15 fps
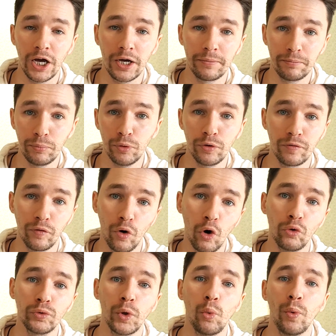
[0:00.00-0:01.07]
book for
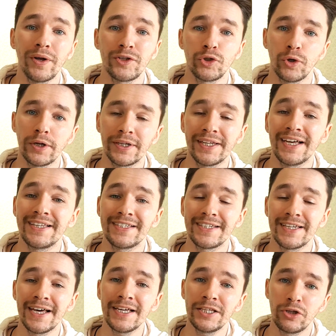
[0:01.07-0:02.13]
only
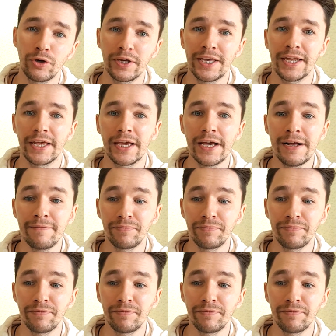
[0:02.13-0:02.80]
$1.99, you're getting